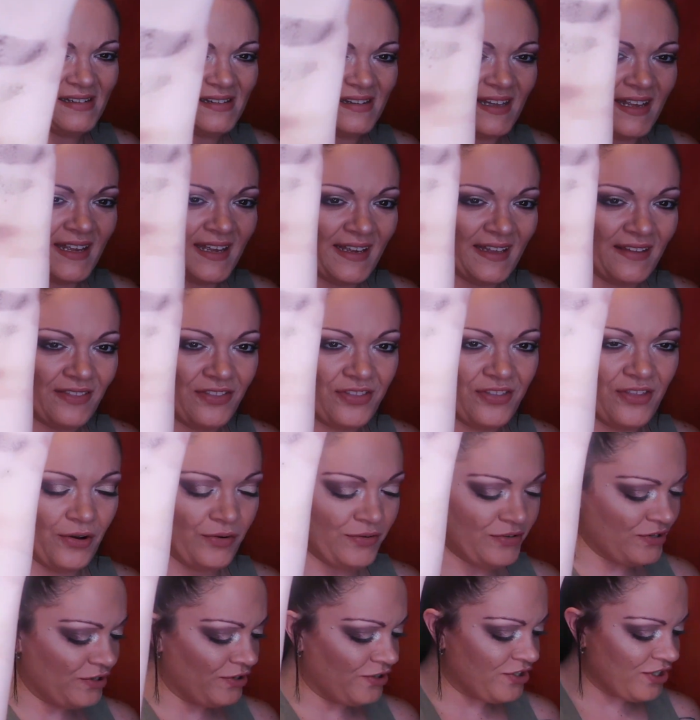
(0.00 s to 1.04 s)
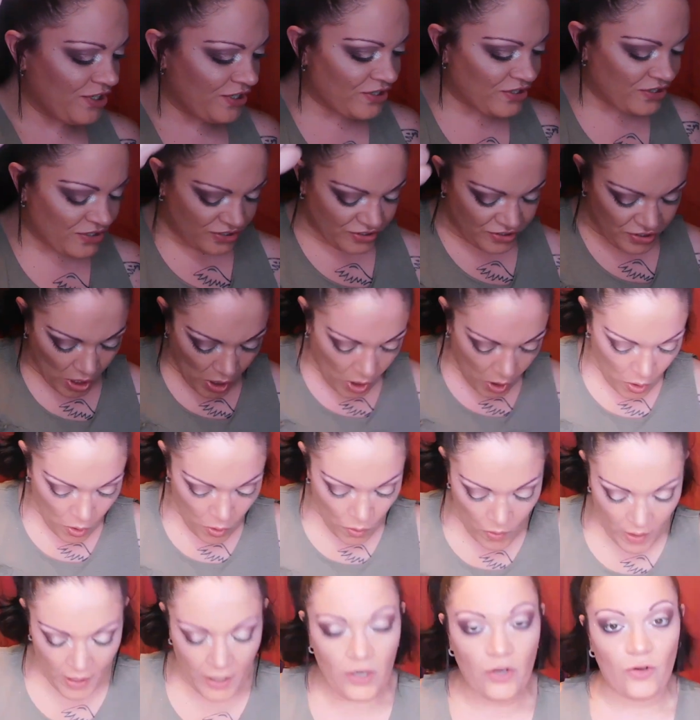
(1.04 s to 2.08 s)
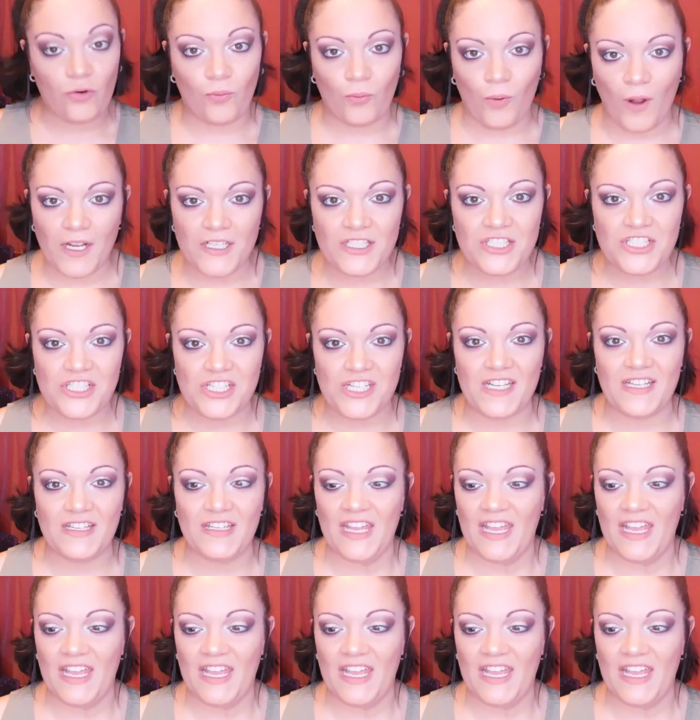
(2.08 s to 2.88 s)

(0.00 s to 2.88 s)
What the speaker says: Like, those are just so grungy,